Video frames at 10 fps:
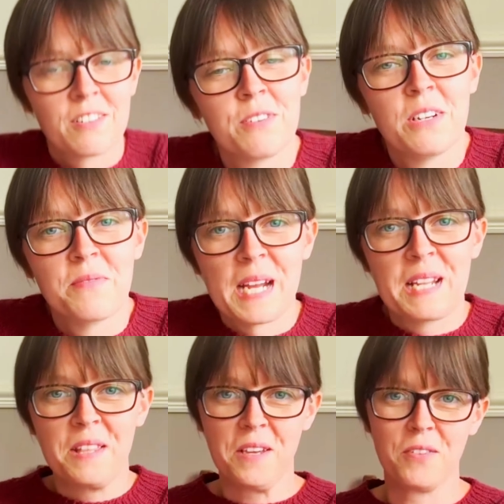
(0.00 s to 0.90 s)
I filmed
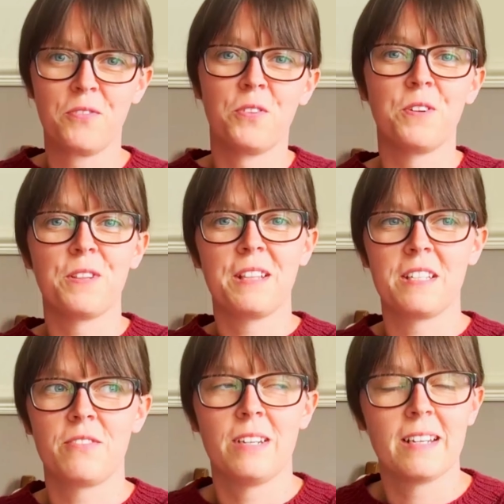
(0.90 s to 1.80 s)
anything for
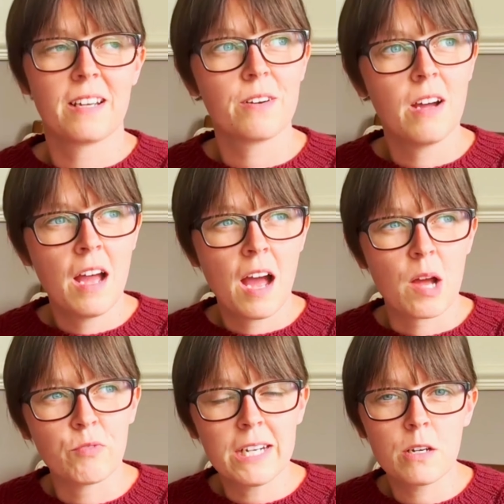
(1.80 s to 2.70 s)
this video.
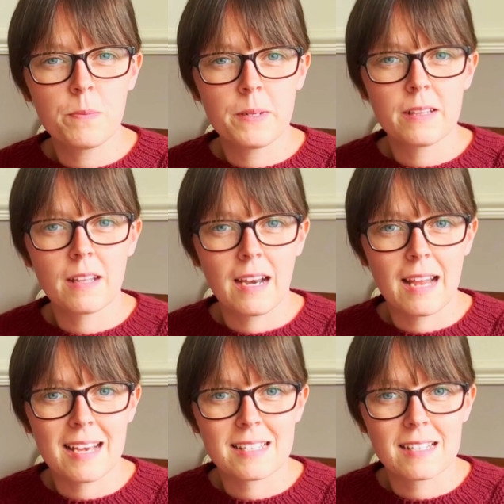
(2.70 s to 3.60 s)
I'm really hoping the
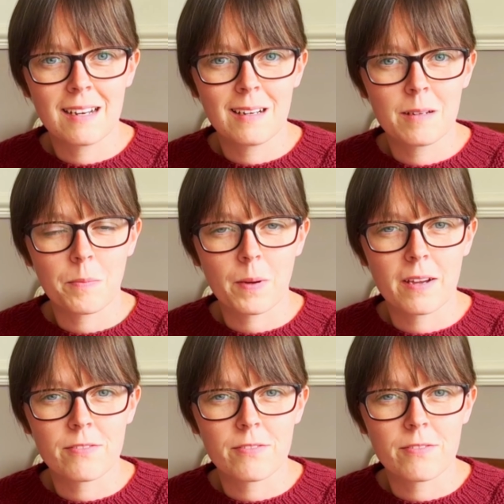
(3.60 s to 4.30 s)
last clip I